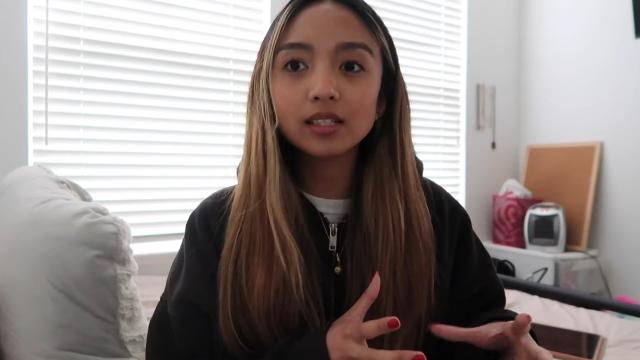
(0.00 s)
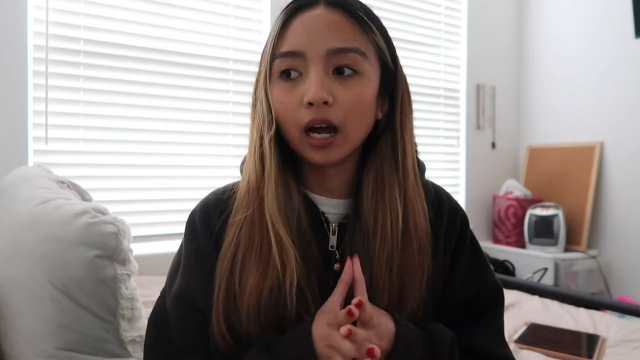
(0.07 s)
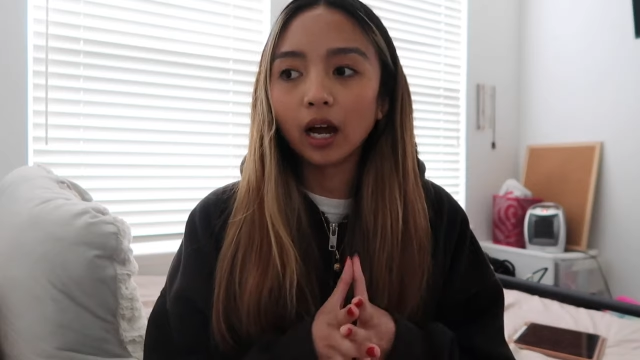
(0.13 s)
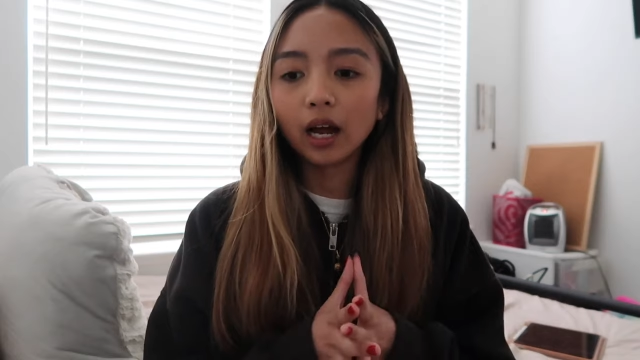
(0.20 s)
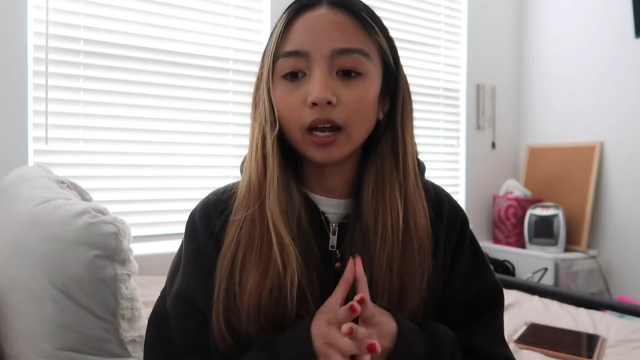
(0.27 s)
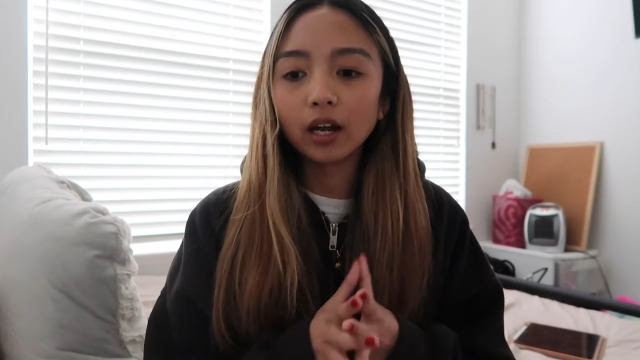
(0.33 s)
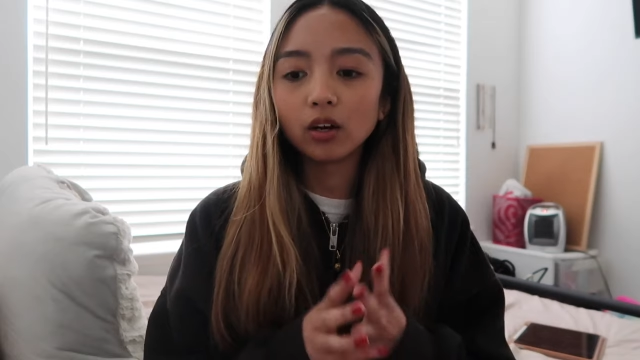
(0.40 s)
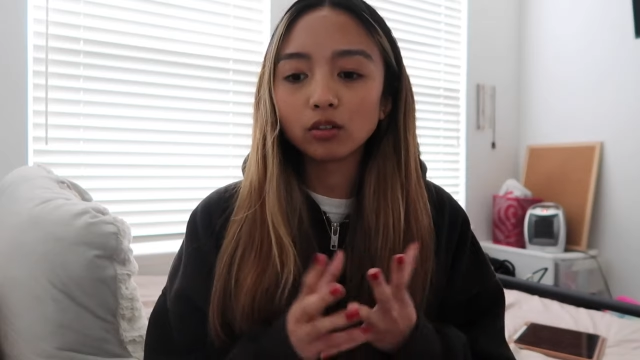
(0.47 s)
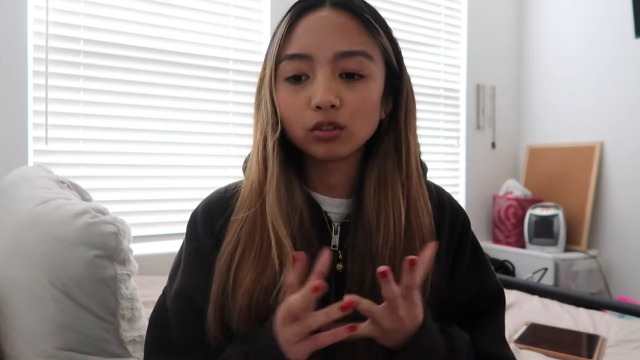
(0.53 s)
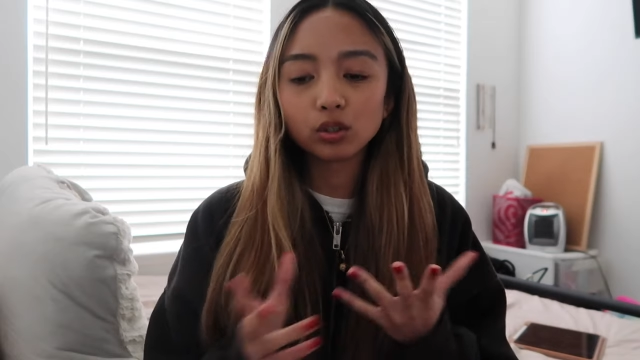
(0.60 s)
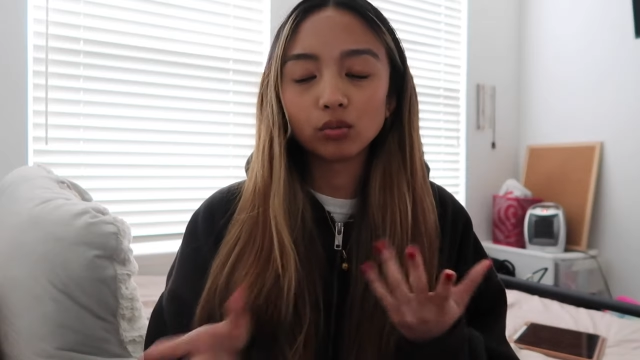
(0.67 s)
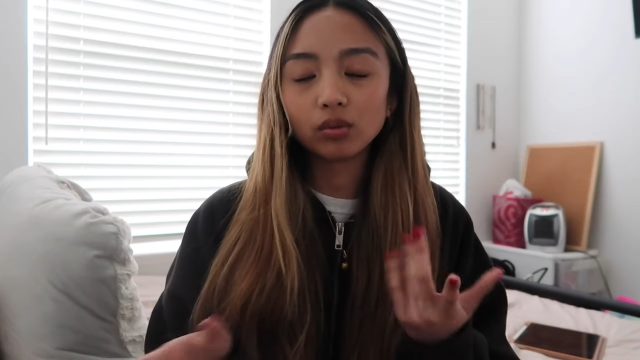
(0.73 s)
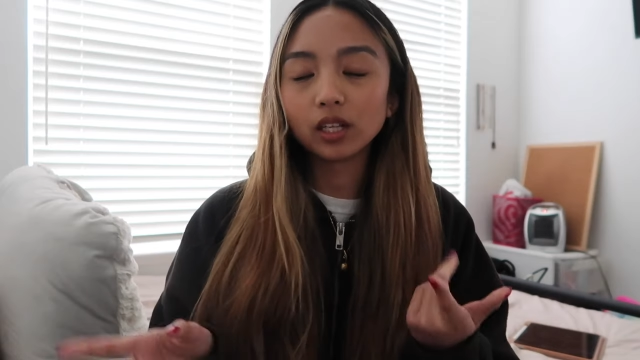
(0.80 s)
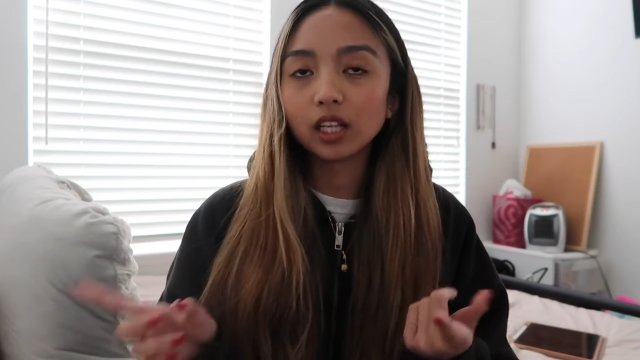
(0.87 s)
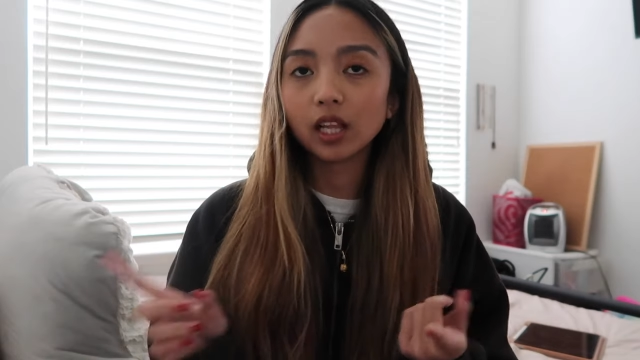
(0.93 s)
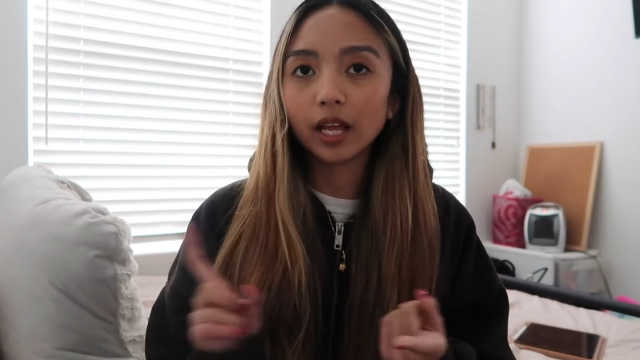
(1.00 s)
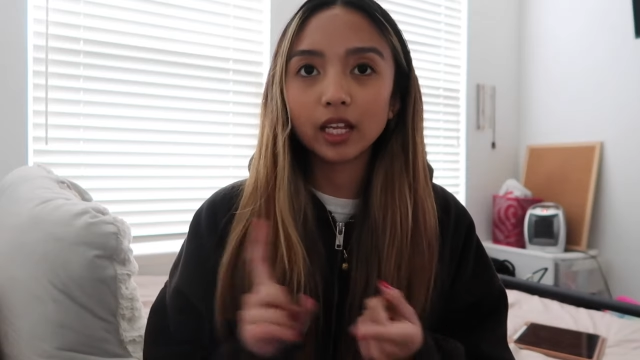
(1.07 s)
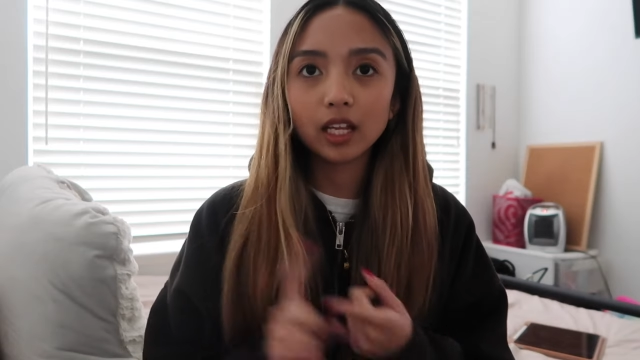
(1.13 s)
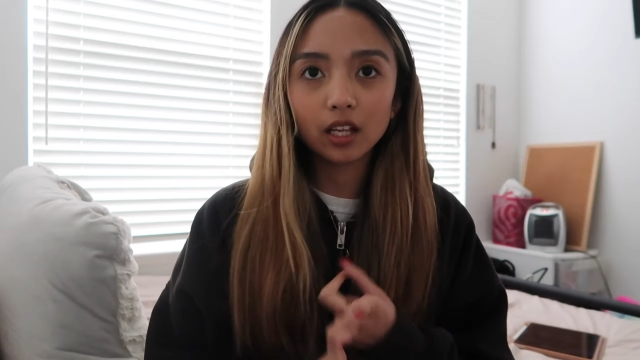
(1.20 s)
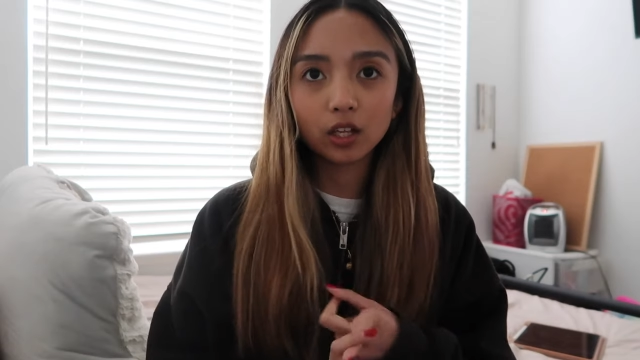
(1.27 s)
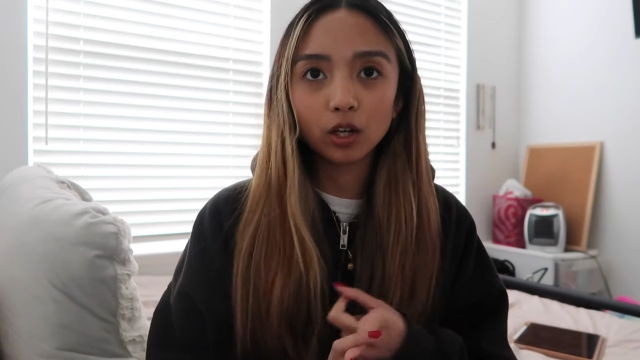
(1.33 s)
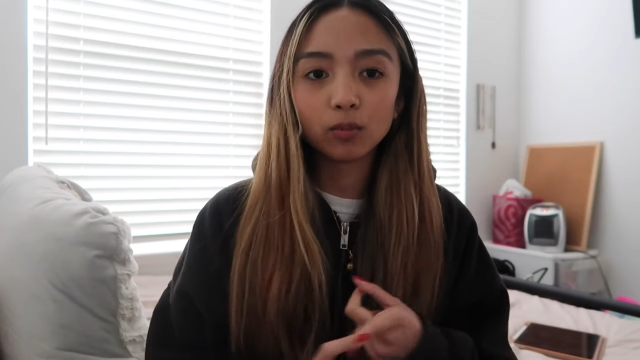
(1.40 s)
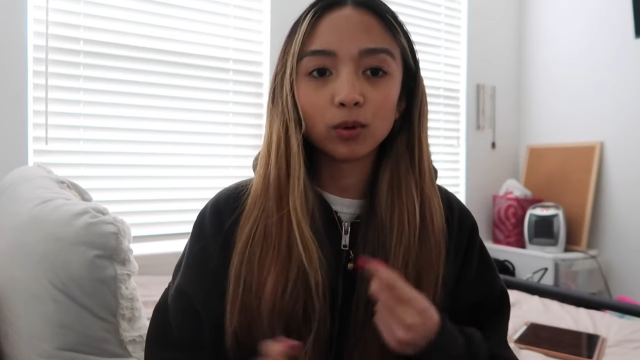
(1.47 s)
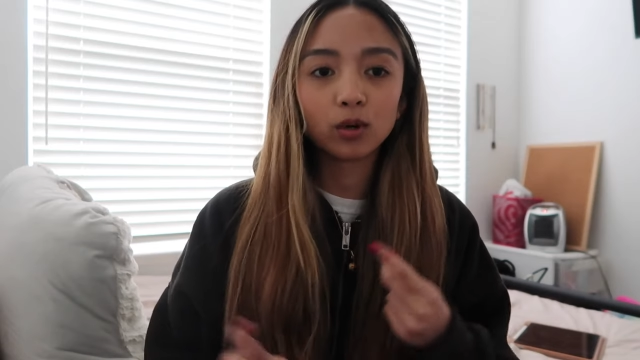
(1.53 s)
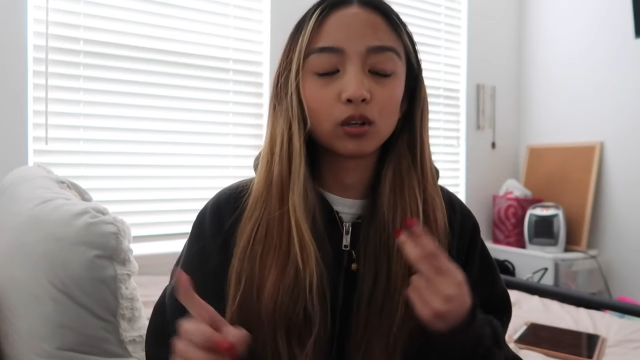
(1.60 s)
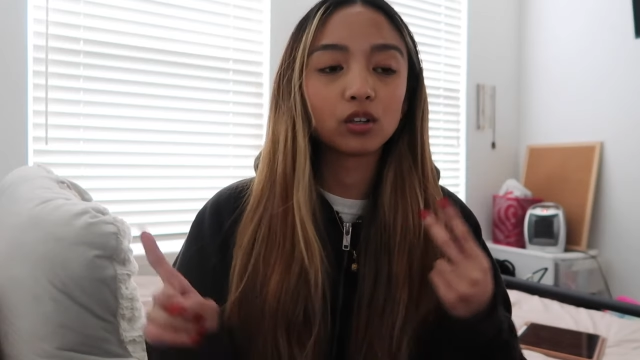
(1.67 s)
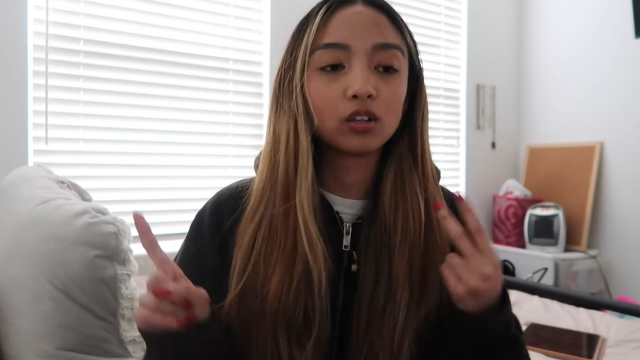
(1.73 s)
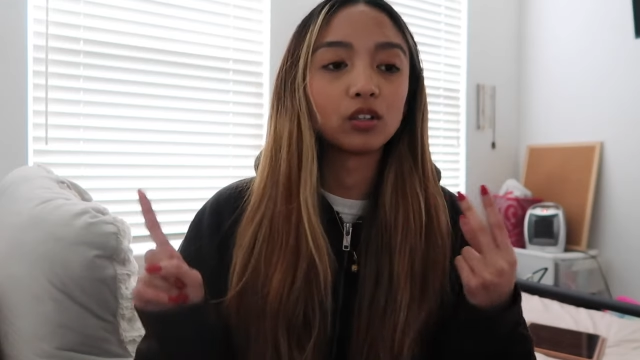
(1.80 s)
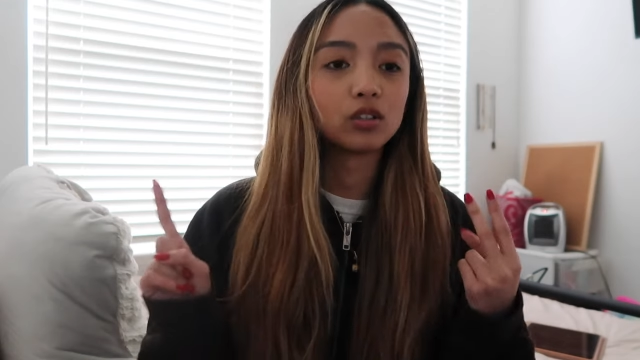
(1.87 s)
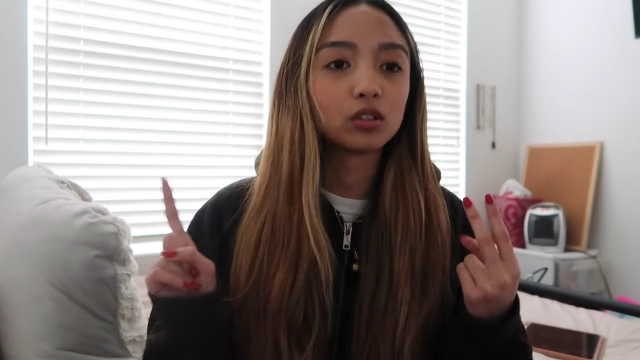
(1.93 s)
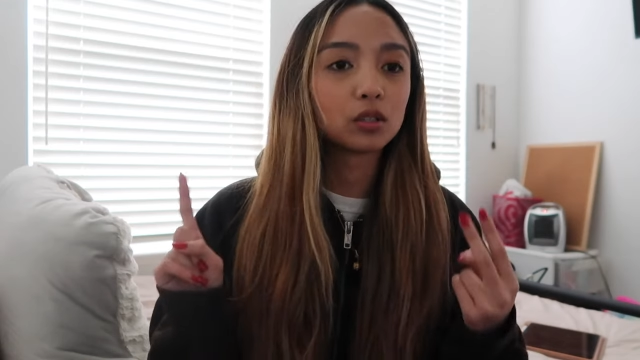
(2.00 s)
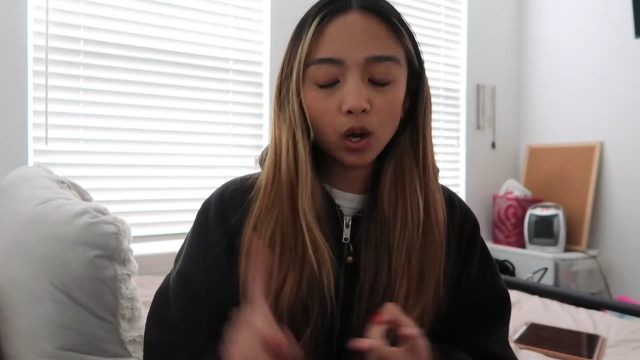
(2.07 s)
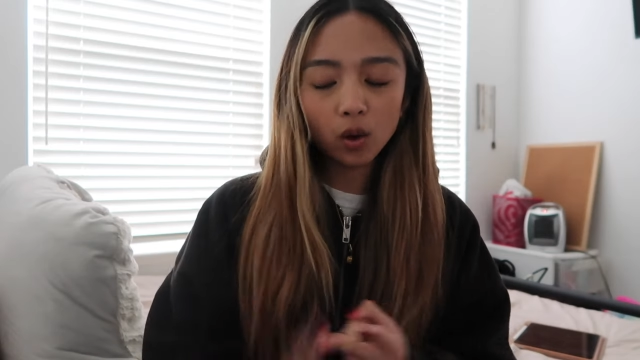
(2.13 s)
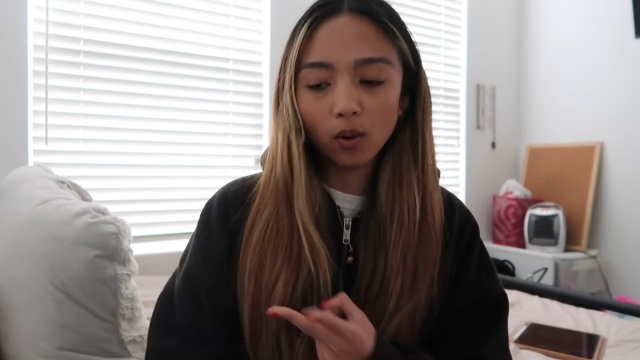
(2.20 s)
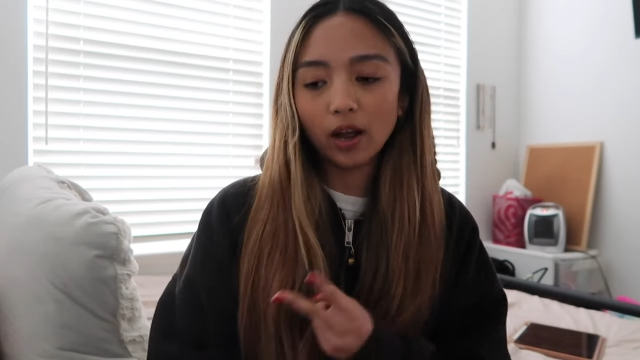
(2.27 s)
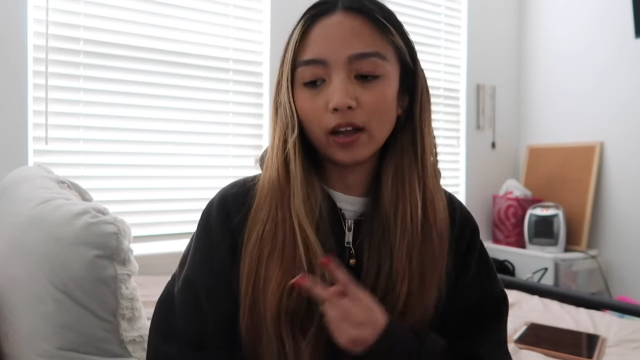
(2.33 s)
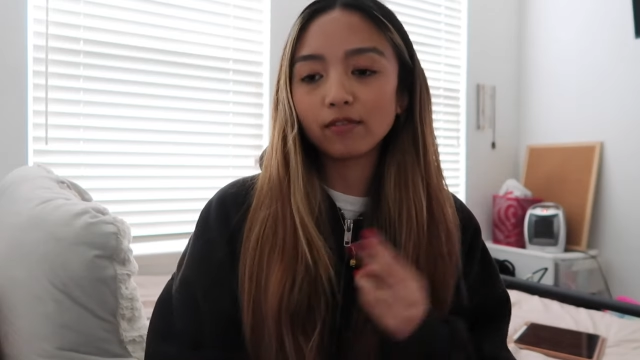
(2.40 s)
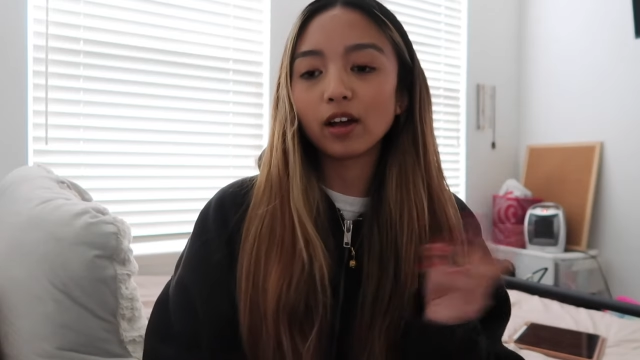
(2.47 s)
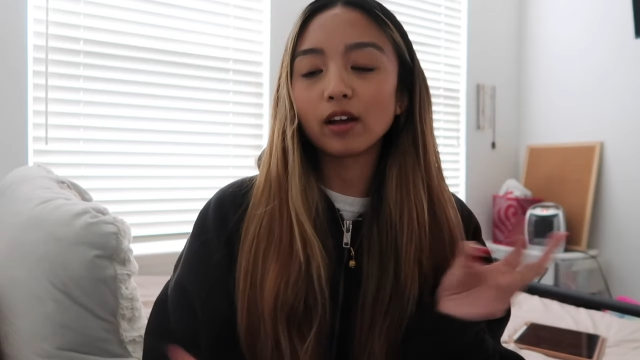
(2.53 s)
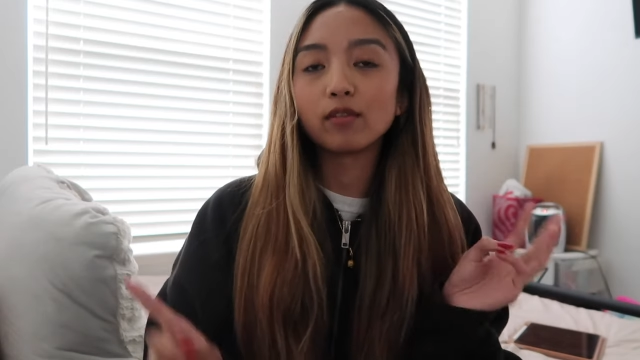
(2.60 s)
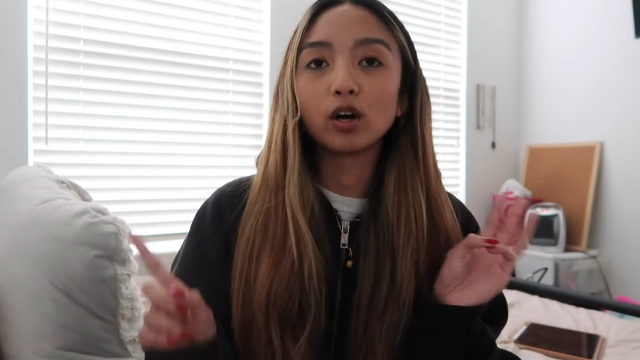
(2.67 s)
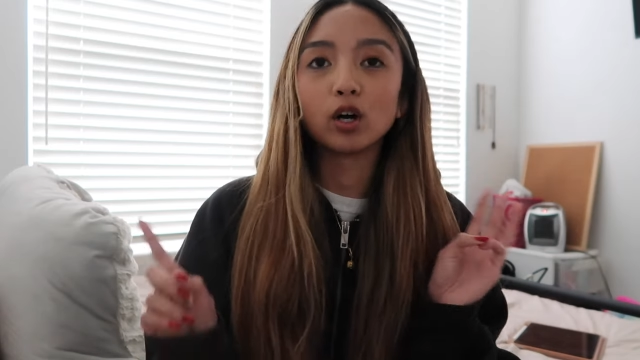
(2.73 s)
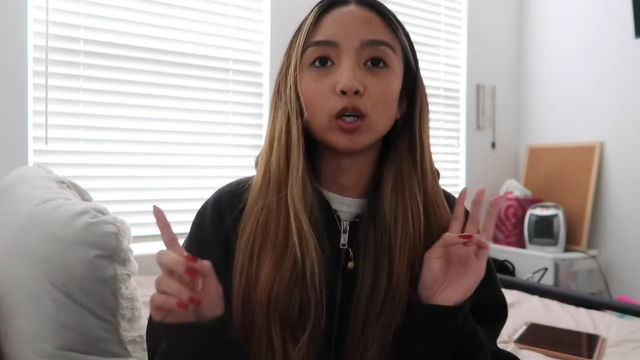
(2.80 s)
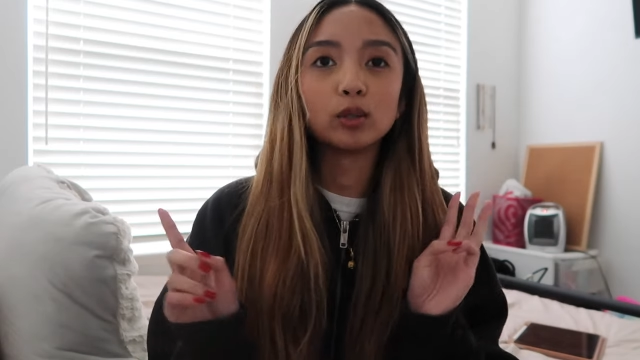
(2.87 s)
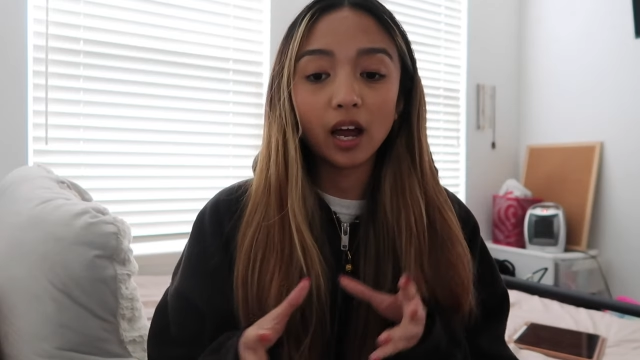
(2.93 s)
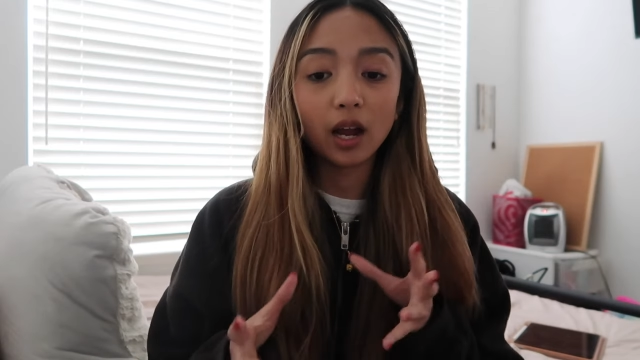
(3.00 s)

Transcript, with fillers: I also really like Gilmore Girls, Hawaii five oh.